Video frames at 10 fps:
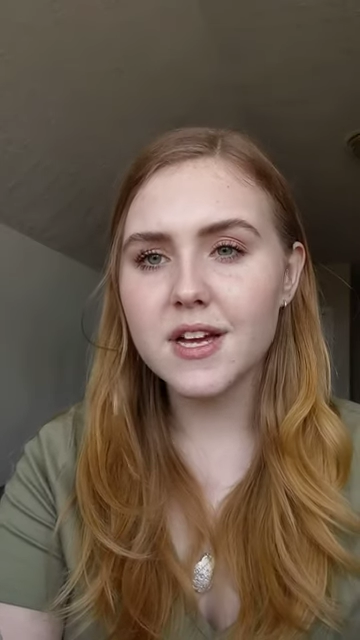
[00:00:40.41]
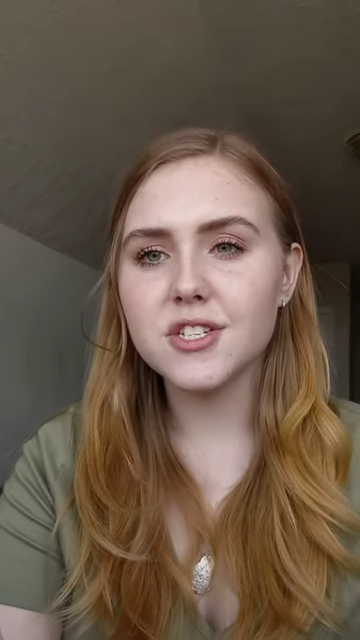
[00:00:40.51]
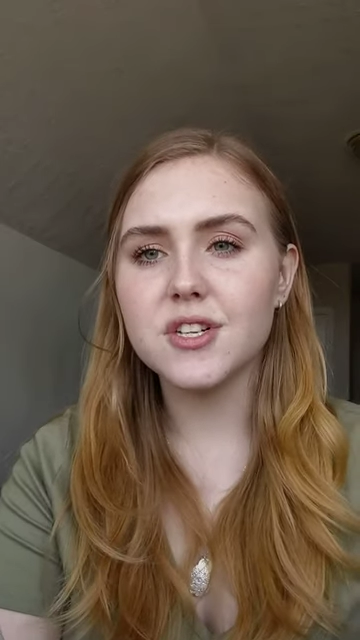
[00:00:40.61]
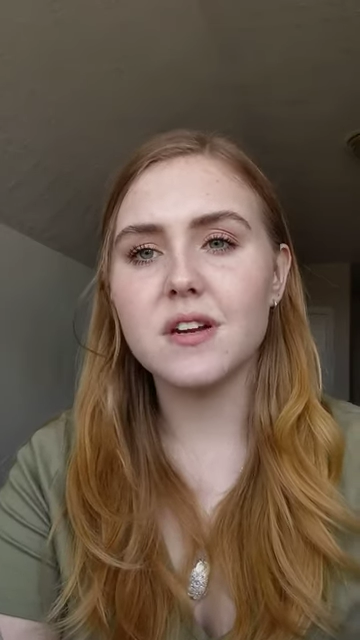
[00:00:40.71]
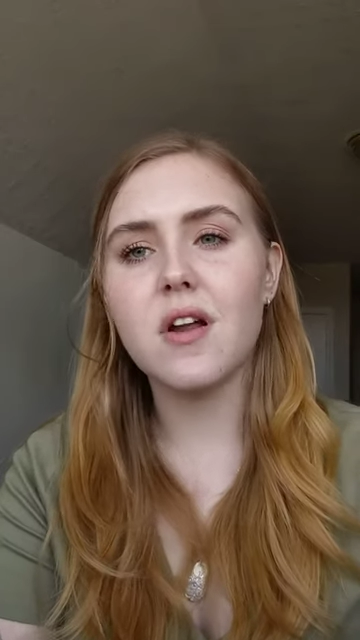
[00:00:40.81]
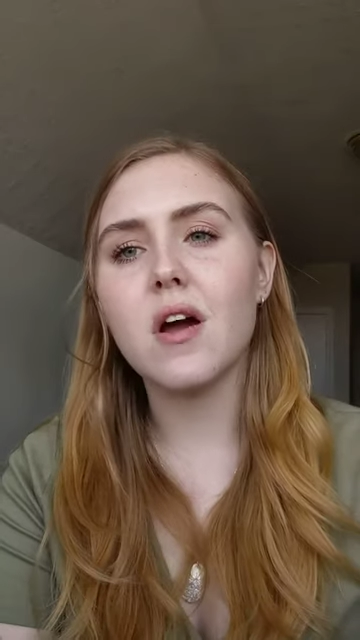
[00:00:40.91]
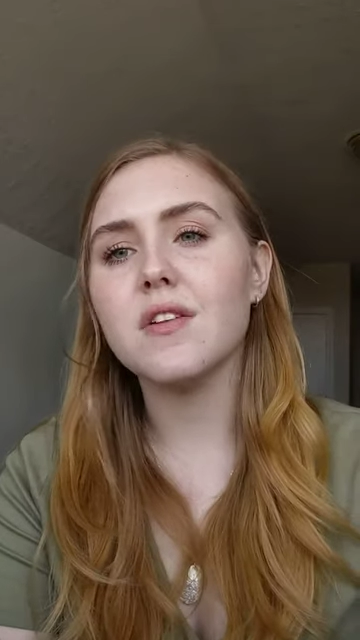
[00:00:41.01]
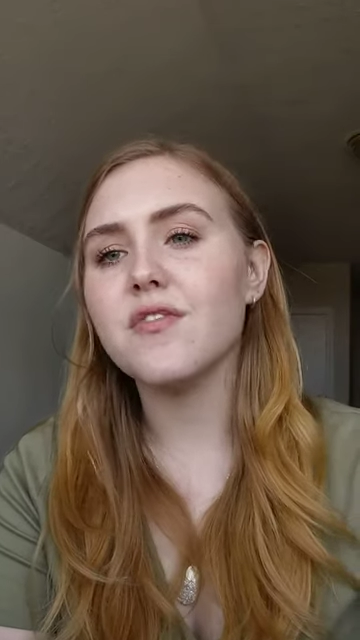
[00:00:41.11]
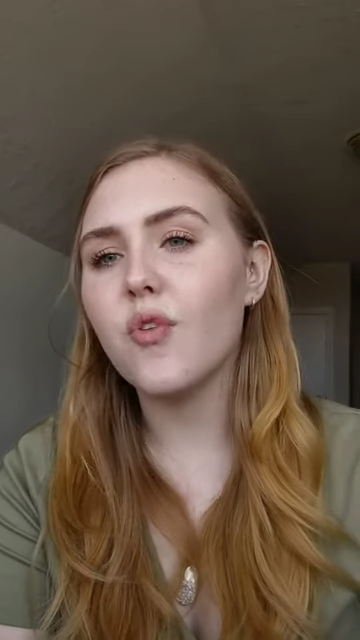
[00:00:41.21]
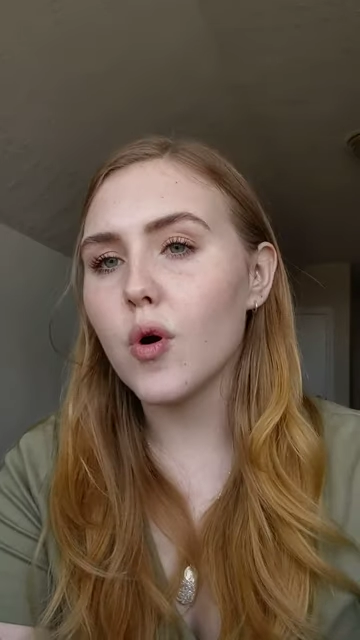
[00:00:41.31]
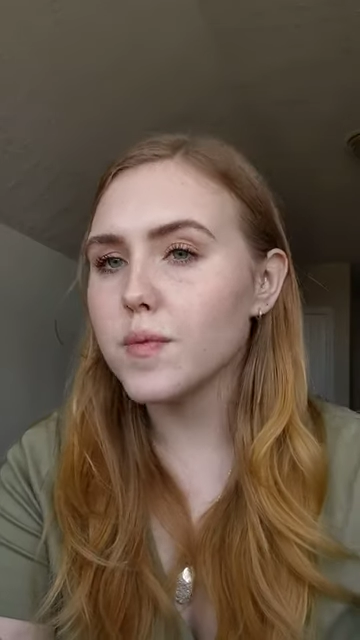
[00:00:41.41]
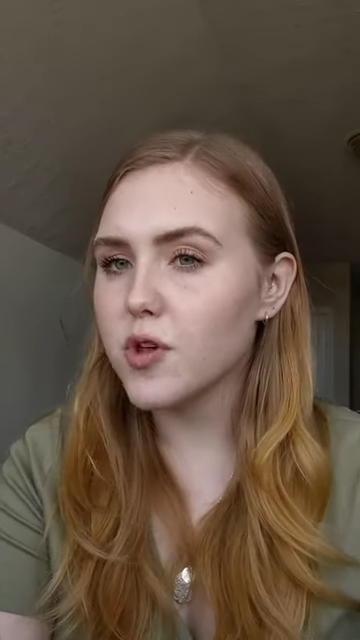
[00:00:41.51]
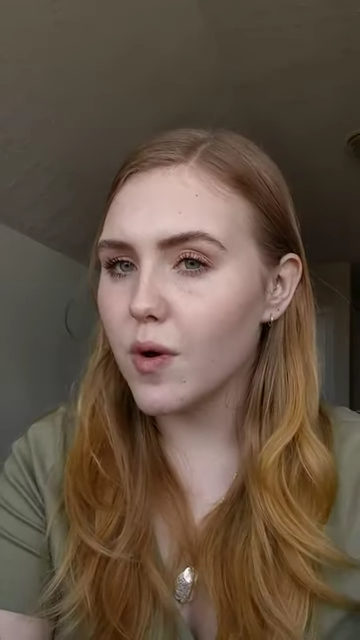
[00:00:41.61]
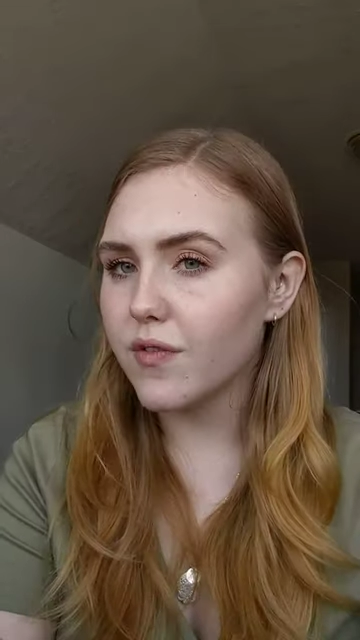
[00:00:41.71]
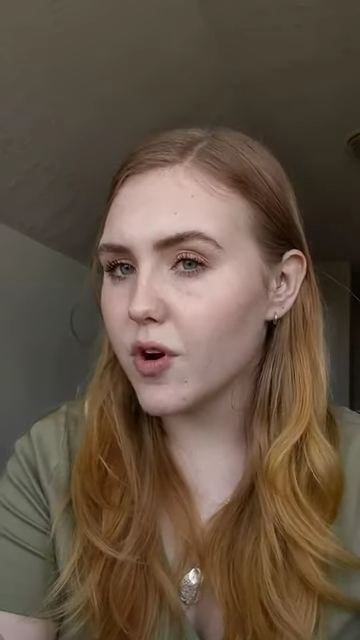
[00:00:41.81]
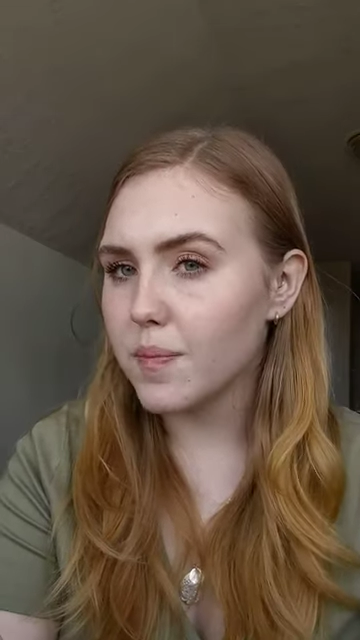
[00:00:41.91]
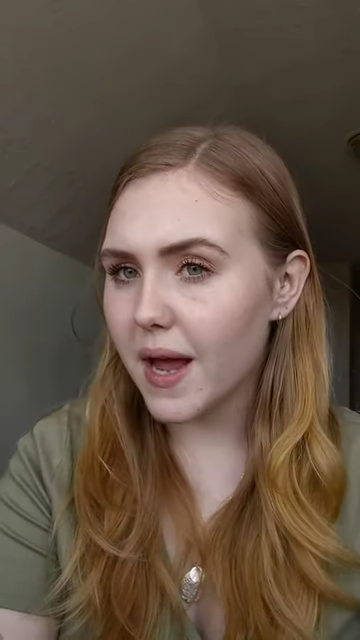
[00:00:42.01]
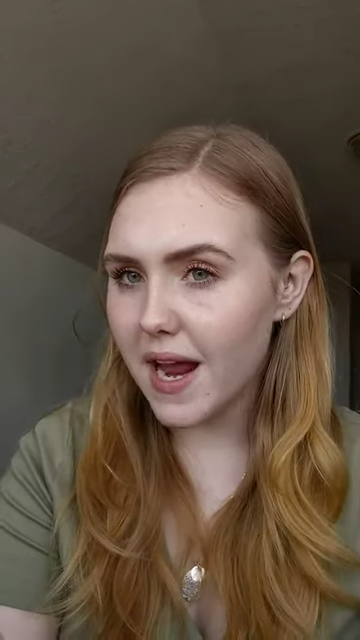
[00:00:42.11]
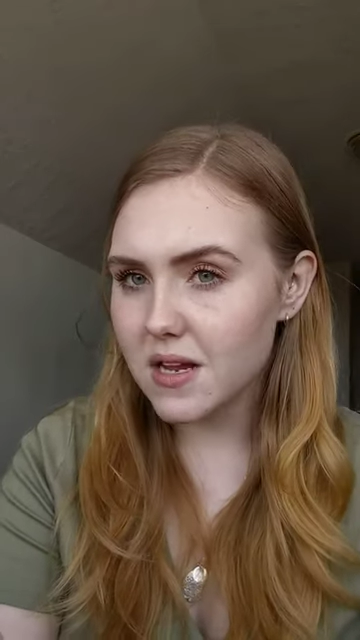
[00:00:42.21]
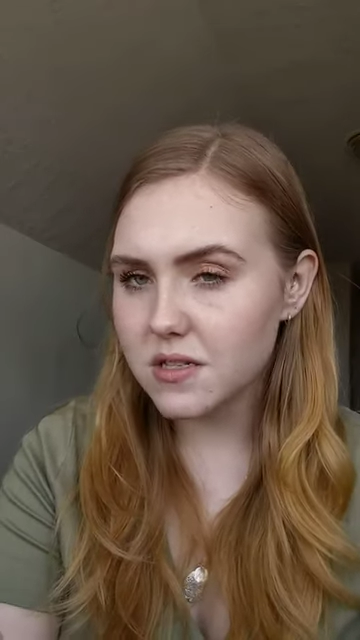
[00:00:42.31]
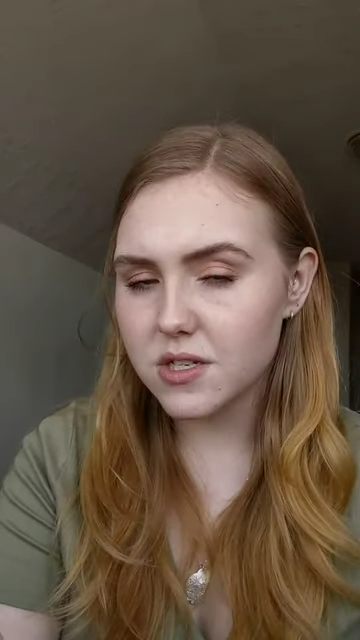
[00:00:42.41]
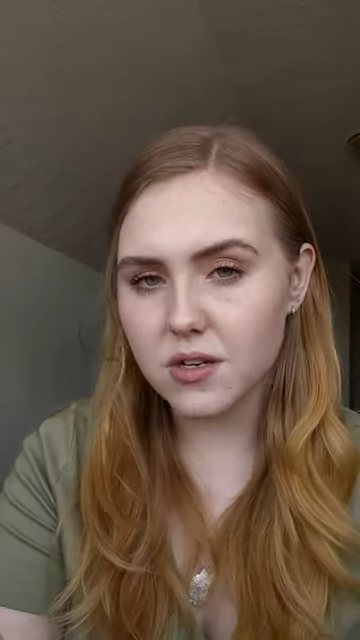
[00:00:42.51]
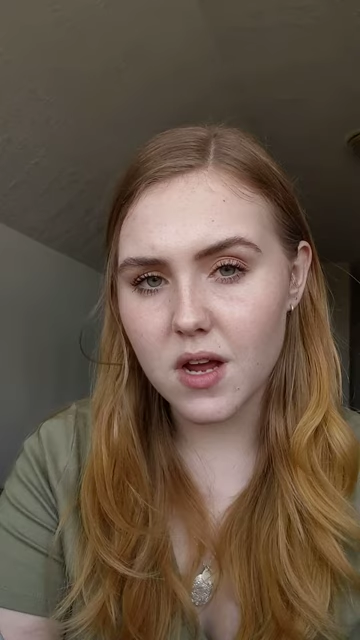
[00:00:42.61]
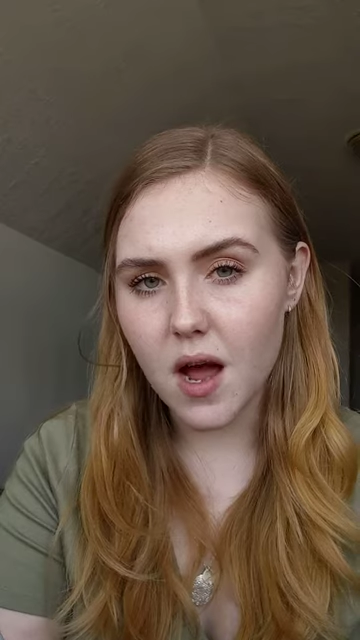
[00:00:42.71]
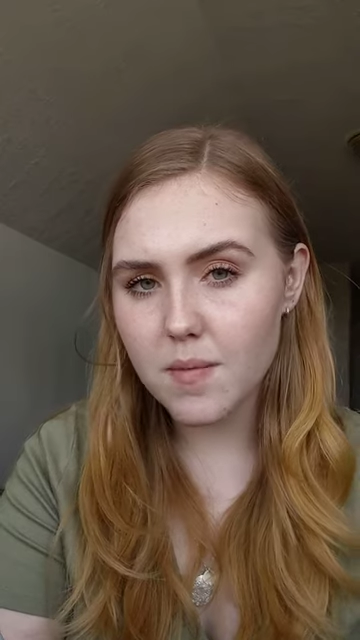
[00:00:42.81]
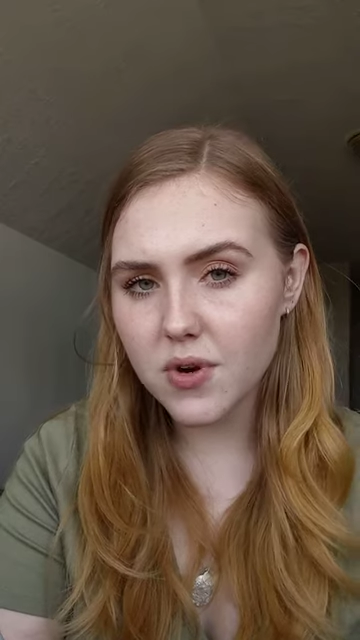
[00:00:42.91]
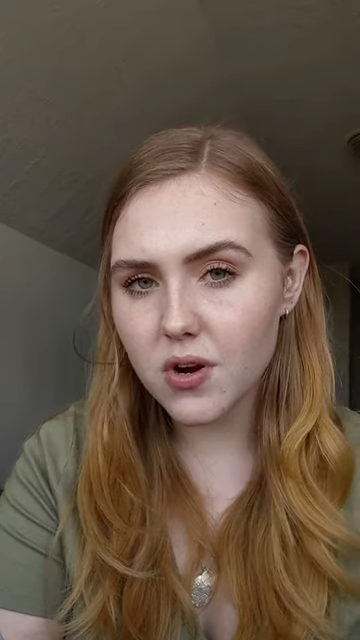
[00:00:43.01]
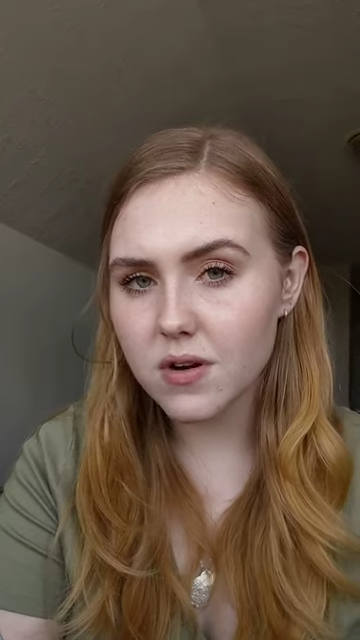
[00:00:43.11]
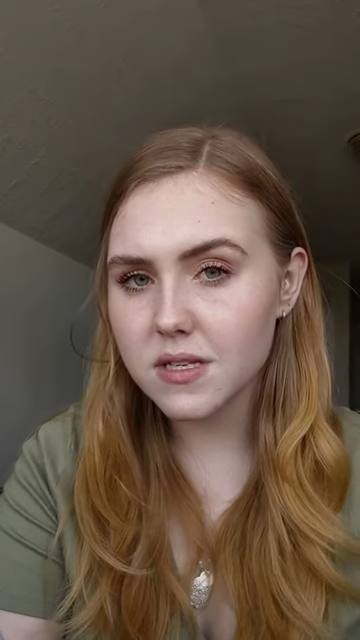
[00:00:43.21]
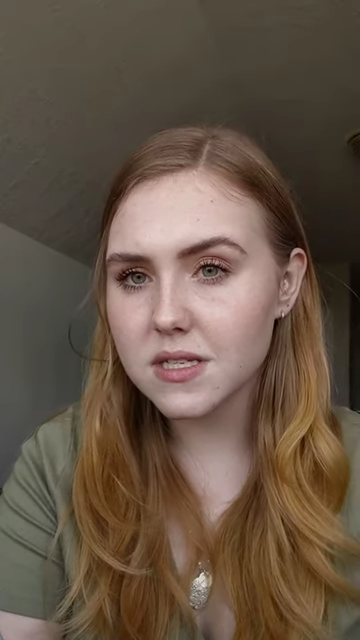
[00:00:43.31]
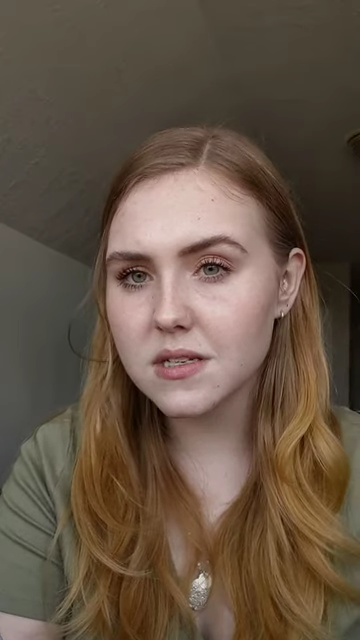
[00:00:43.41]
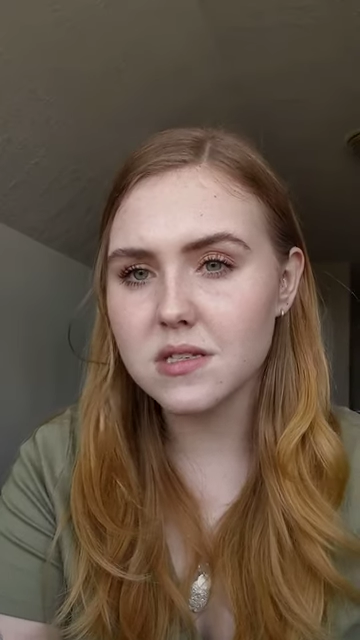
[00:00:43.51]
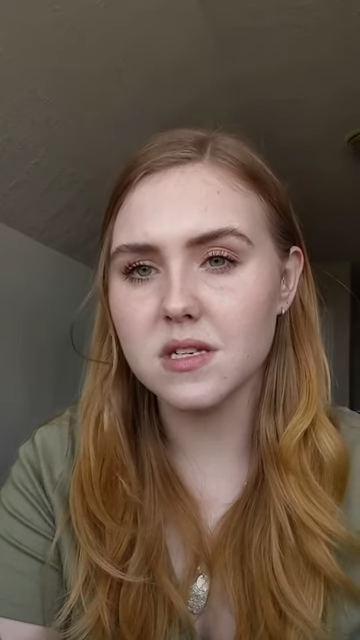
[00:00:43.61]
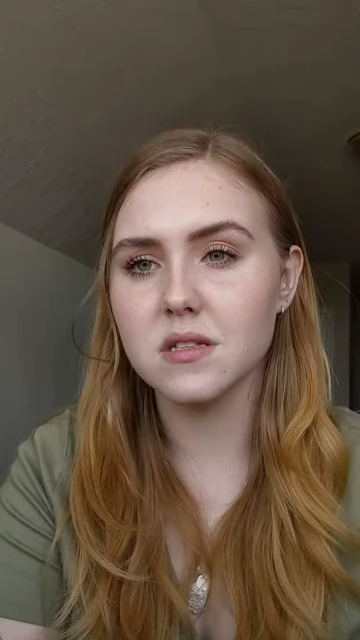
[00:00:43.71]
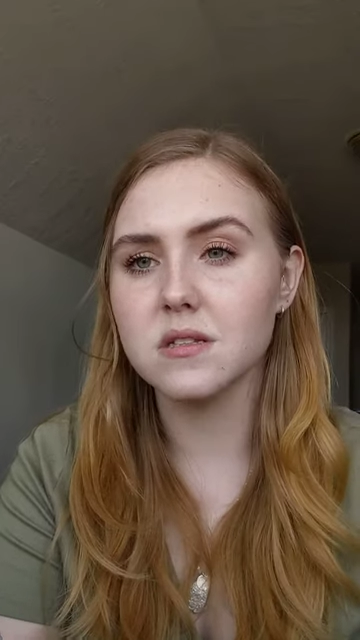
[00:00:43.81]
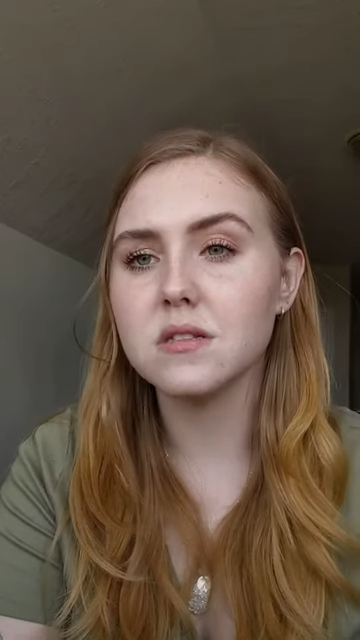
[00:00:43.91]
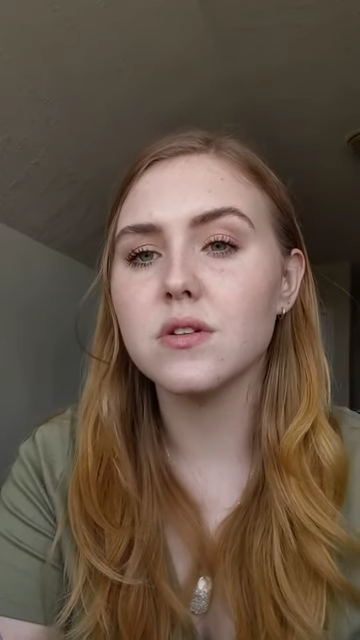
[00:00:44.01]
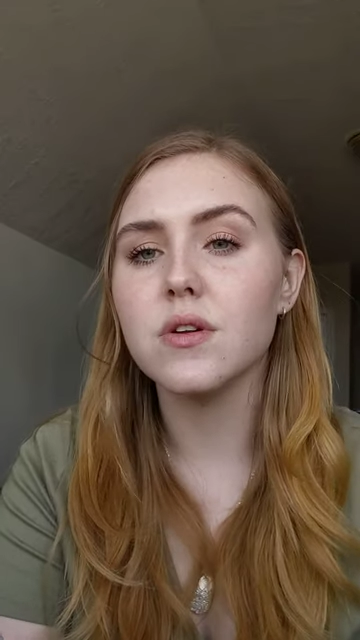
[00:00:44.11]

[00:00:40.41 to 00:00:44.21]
She did not inform you of her pain so you could come to her assistance.